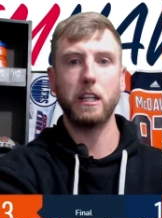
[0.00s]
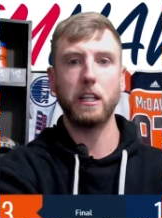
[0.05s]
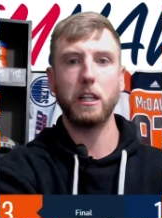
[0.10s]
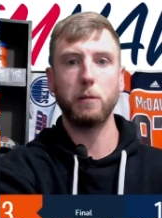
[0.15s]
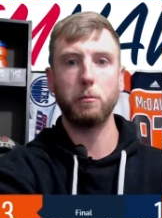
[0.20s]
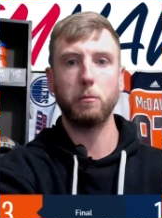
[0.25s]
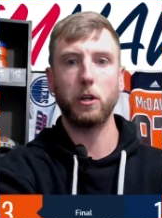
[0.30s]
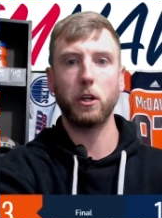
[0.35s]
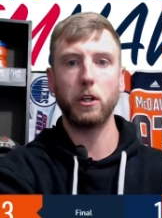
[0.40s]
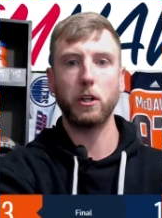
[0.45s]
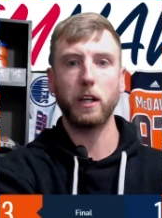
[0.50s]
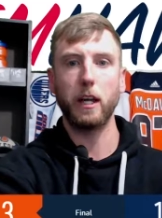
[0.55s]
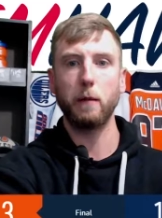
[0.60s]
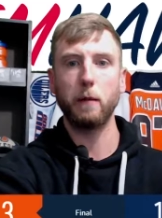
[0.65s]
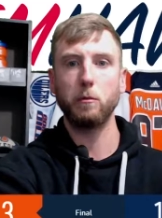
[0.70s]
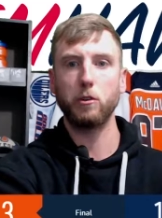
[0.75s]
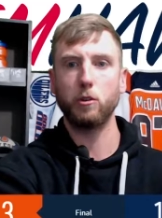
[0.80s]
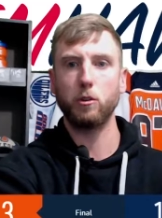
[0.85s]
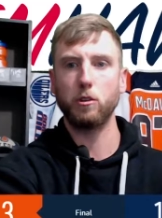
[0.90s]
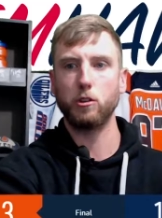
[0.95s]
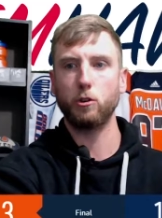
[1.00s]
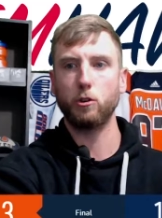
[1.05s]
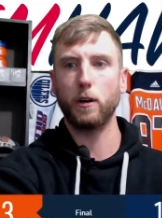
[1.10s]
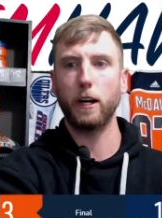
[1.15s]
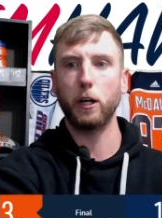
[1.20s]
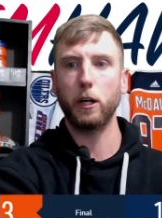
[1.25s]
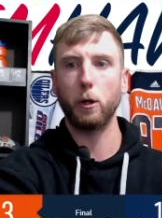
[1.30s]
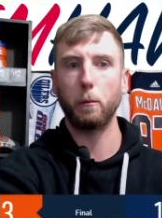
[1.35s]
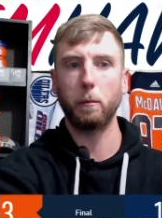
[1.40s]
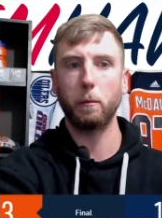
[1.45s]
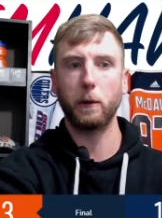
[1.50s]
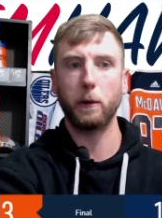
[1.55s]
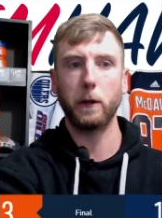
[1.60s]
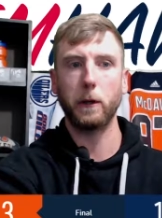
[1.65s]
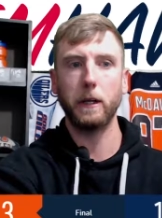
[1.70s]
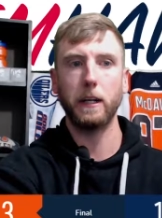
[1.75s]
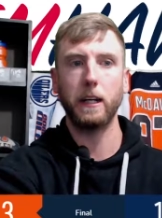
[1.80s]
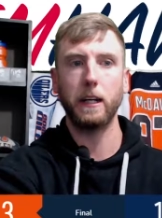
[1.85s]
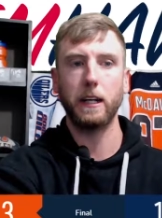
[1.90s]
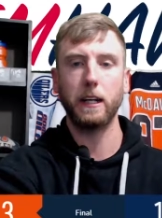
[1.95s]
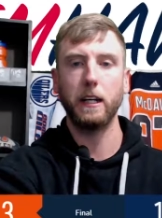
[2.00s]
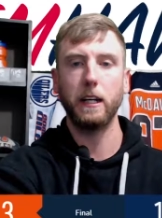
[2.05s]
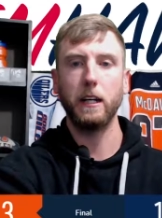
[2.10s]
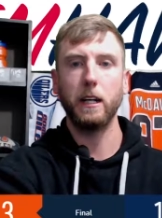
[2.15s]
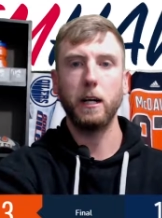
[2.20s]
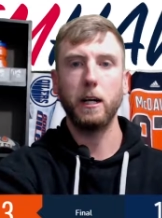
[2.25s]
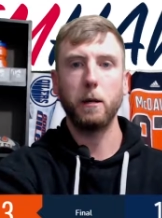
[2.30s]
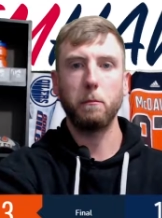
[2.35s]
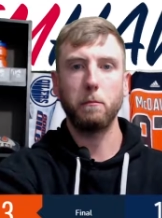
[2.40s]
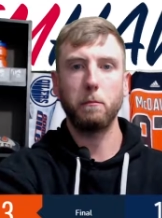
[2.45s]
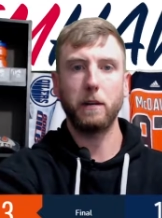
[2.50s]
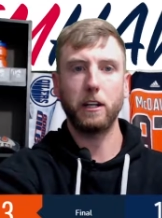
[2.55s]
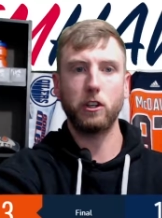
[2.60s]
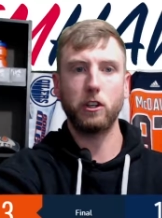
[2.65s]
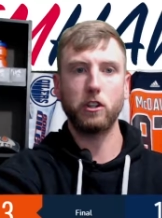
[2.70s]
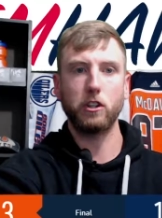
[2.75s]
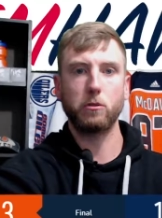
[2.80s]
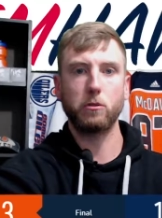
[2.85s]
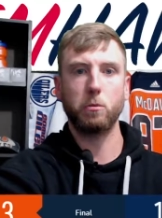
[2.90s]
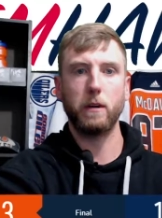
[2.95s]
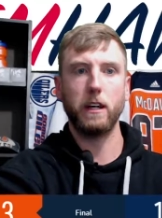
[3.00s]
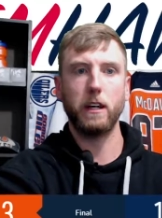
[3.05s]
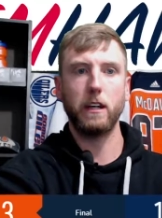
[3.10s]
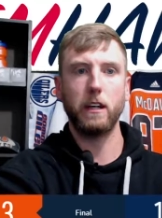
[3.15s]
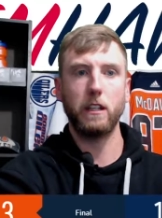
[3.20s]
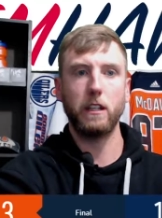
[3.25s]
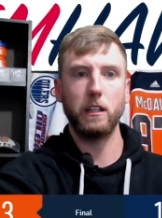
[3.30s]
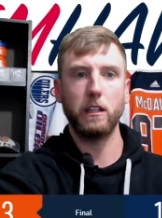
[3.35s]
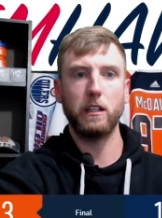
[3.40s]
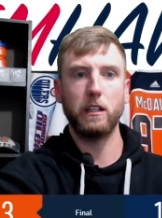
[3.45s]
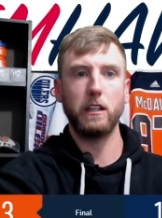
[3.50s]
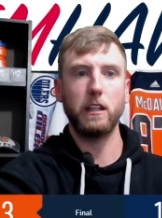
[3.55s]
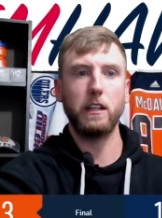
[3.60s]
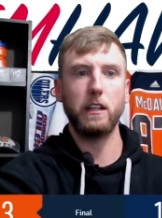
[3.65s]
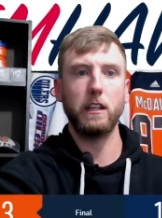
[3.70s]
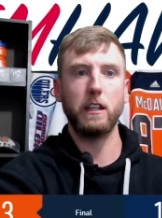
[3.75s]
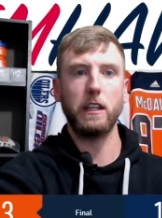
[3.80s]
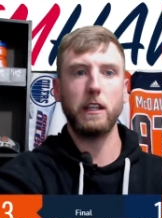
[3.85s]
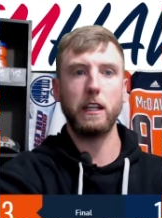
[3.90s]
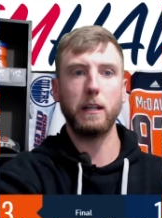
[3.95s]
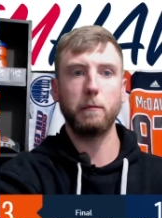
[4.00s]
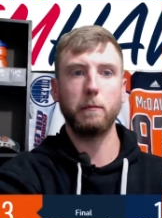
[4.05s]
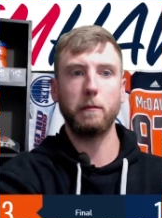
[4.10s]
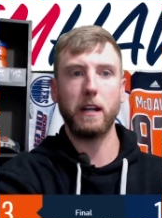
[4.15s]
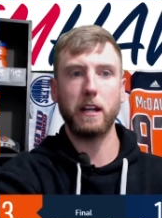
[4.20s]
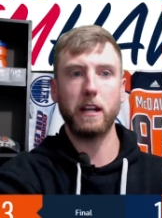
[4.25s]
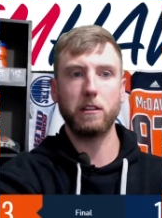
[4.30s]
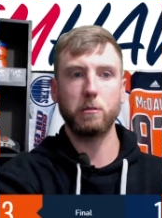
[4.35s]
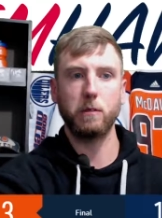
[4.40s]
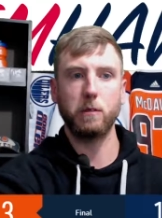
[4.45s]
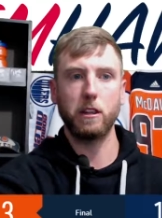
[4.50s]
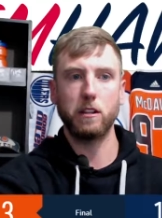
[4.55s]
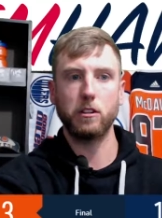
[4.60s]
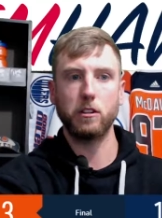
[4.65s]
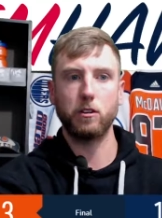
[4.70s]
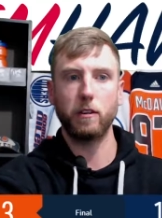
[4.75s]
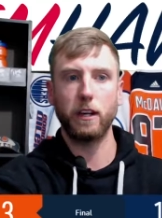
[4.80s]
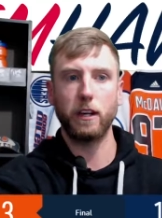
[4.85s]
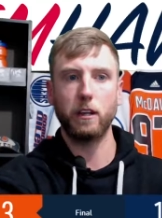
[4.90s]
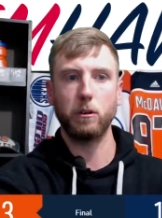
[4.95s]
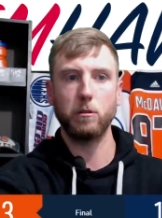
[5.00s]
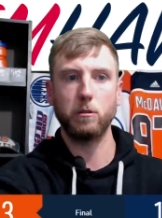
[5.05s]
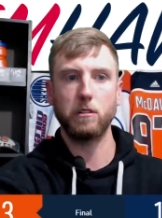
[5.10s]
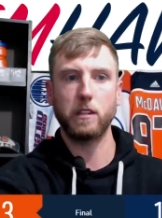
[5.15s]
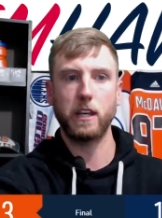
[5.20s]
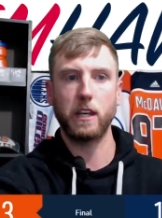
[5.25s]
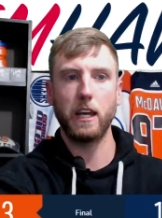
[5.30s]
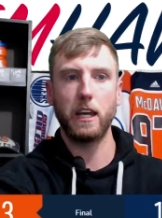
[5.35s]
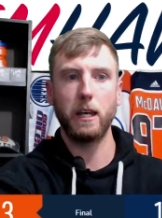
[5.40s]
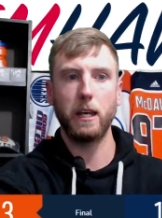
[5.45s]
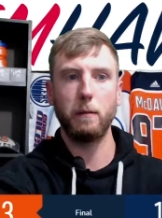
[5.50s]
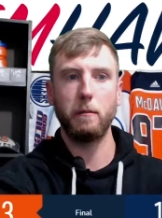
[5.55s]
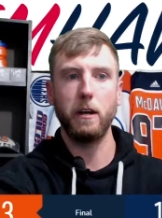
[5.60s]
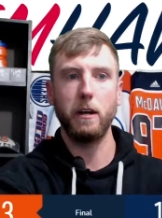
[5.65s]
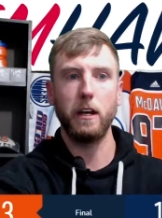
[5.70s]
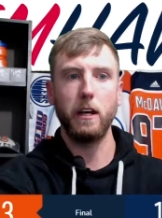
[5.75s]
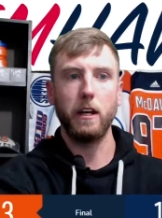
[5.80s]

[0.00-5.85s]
the ball game, so a strikeout per inning. But just when you didn't need them, that's when the strikeouts came.